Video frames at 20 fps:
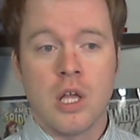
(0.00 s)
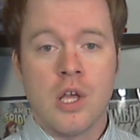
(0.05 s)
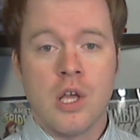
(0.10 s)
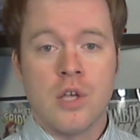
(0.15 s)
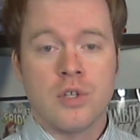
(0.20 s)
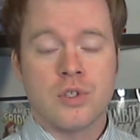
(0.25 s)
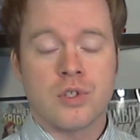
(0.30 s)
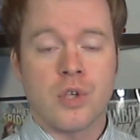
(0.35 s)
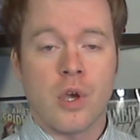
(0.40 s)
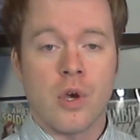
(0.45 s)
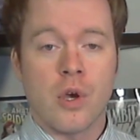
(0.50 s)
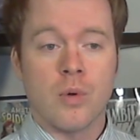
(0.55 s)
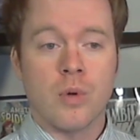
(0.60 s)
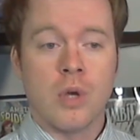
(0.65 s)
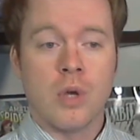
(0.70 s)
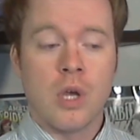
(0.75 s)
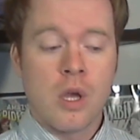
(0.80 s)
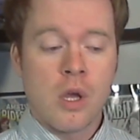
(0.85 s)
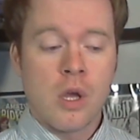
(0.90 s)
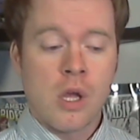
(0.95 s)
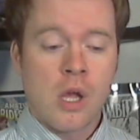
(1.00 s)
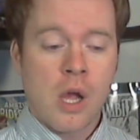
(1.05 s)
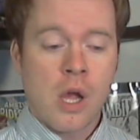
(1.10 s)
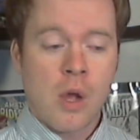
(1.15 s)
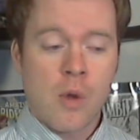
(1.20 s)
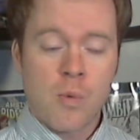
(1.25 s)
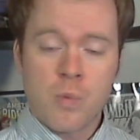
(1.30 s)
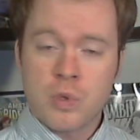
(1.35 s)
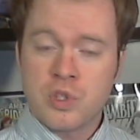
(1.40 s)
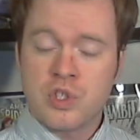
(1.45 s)
So,
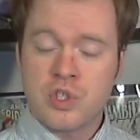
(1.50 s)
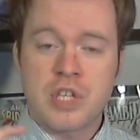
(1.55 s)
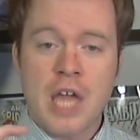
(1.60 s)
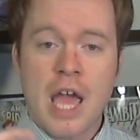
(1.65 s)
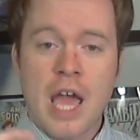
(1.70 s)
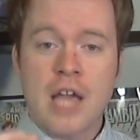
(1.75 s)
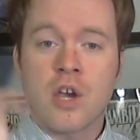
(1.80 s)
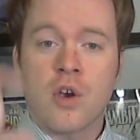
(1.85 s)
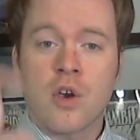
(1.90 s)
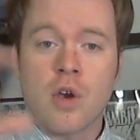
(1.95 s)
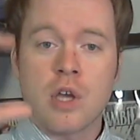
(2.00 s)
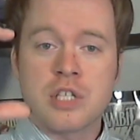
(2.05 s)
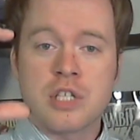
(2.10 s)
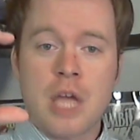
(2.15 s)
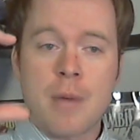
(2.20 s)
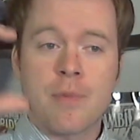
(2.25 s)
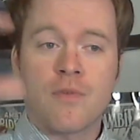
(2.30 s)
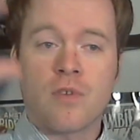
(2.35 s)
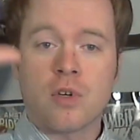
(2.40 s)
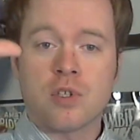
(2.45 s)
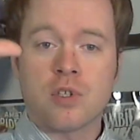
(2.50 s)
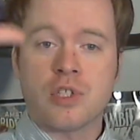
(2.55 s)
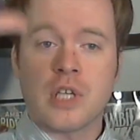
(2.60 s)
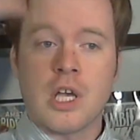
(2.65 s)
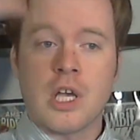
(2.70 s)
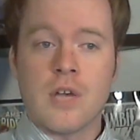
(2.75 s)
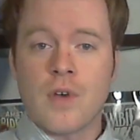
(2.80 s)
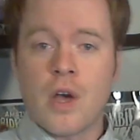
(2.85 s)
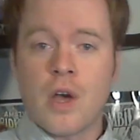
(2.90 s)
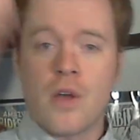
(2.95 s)
stack her on top of
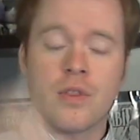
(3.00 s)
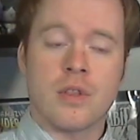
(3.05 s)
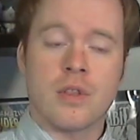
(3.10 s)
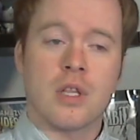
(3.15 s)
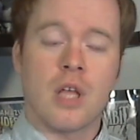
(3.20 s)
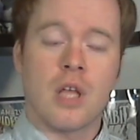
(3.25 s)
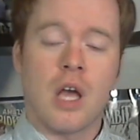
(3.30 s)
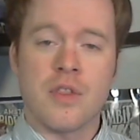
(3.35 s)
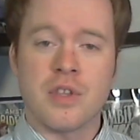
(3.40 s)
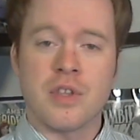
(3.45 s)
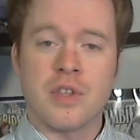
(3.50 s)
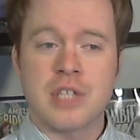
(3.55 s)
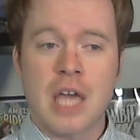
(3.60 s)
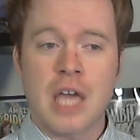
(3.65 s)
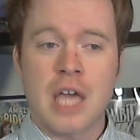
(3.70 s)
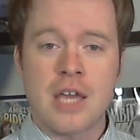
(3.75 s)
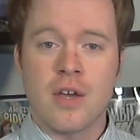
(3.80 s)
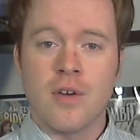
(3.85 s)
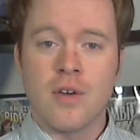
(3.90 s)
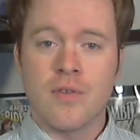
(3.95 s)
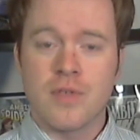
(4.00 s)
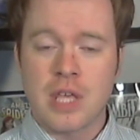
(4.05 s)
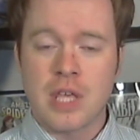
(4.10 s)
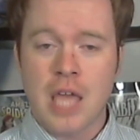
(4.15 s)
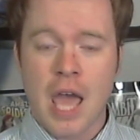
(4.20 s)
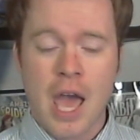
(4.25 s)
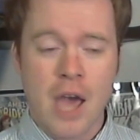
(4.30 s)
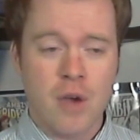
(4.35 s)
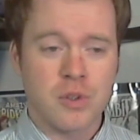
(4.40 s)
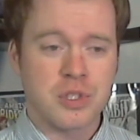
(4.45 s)
herself on the side of the
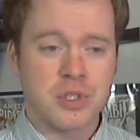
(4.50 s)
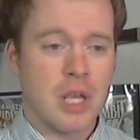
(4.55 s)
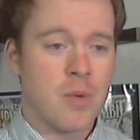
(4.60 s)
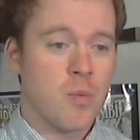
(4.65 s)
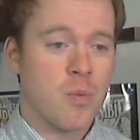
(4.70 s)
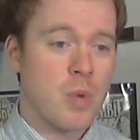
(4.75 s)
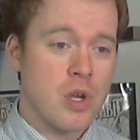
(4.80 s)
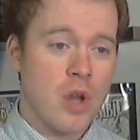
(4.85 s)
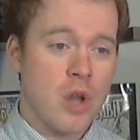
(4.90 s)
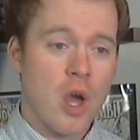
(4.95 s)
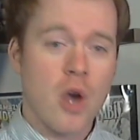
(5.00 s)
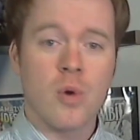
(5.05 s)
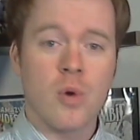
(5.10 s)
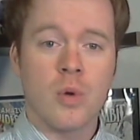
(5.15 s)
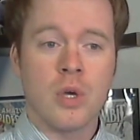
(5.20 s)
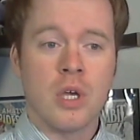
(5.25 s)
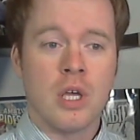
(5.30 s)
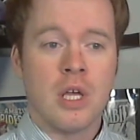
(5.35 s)
house, and we know